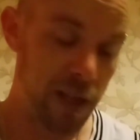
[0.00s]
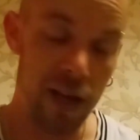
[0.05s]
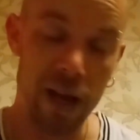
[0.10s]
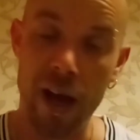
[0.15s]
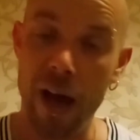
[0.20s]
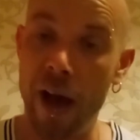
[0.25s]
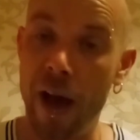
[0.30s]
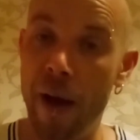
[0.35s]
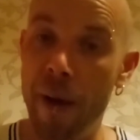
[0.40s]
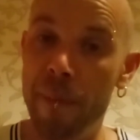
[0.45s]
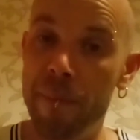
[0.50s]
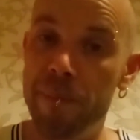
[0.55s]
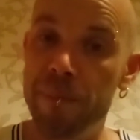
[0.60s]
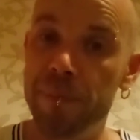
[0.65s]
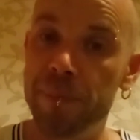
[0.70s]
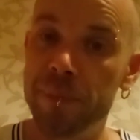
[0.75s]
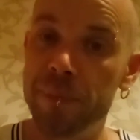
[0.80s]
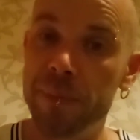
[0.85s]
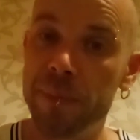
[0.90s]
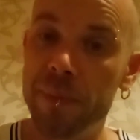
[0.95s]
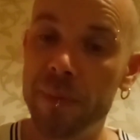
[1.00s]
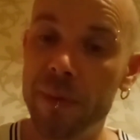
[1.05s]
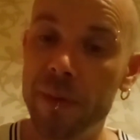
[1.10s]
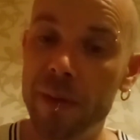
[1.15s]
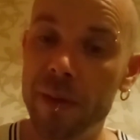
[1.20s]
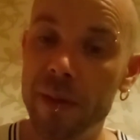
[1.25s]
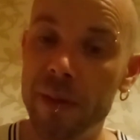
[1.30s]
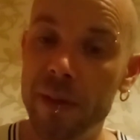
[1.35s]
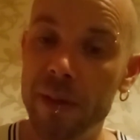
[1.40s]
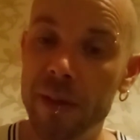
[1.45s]

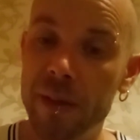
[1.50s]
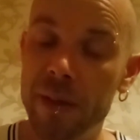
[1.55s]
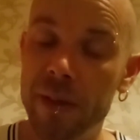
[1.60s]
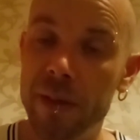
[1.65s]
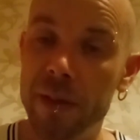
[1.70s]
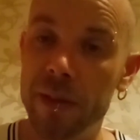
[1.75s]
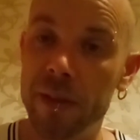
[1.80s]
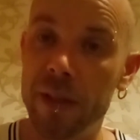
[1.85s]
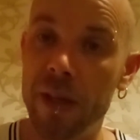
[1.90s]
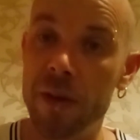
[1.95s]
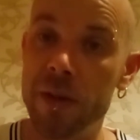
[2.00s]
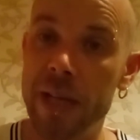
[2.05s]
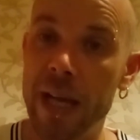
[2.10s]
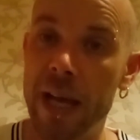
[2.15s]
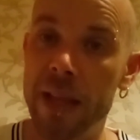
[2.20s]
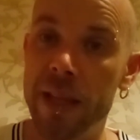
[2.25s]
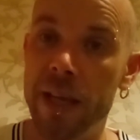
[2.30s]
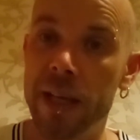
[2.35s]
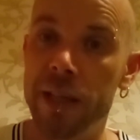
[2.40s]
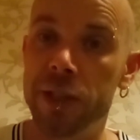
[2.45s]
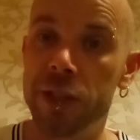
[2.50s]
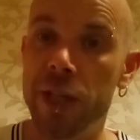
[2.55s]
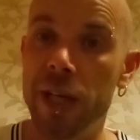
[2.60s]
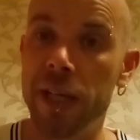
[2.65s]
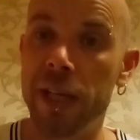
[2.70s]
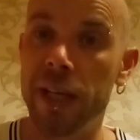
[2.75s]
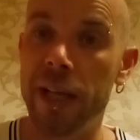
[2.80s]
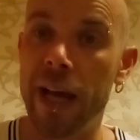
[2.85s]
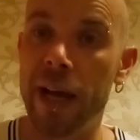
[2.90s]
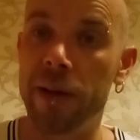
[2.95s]
Go down there,
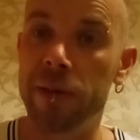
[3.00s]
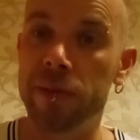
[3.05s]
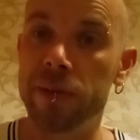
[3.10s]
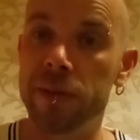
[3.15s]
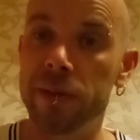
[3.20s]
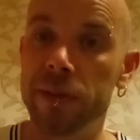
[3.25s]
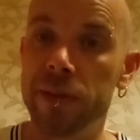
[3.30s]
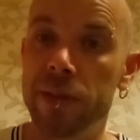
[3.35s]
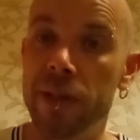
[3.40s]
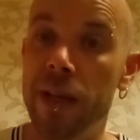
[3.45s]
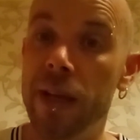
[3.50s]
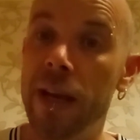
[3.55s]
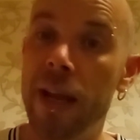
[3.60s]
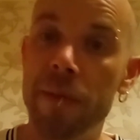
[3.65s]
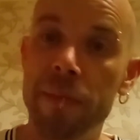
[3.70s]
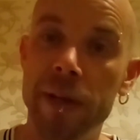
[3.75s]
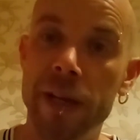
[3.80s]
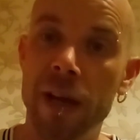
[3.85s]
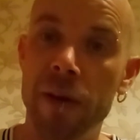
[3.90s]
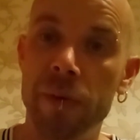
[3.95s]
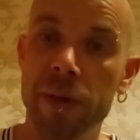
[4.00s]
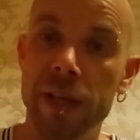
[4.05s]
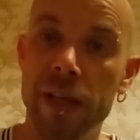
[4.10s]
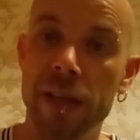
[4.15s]
check it out, and let me know what you